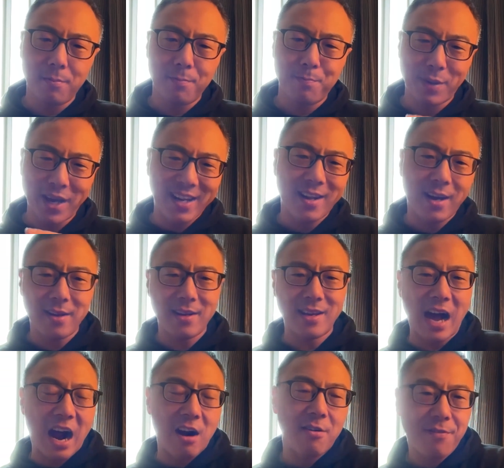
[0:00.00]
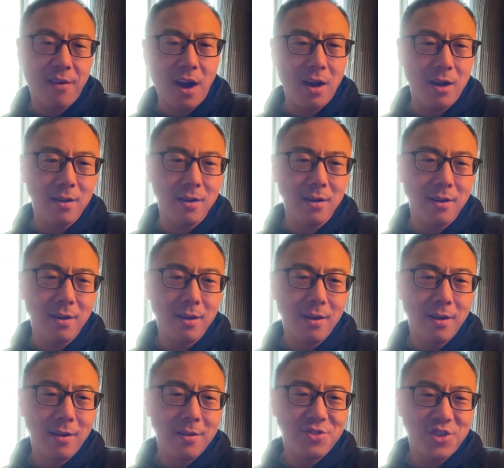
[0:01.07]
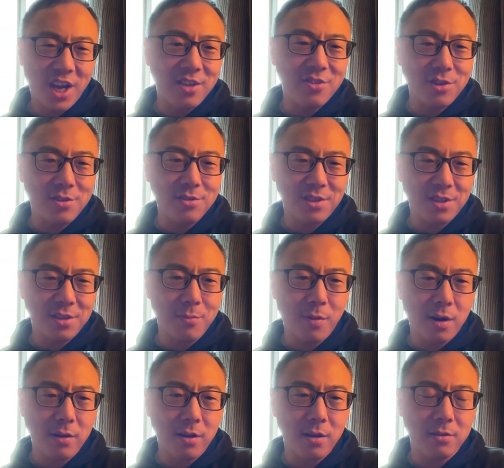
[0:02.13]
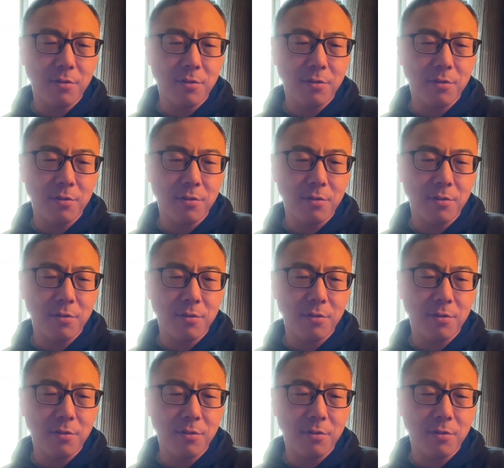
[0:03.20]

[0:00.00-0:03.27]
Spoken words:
beta and alpha changes in the market.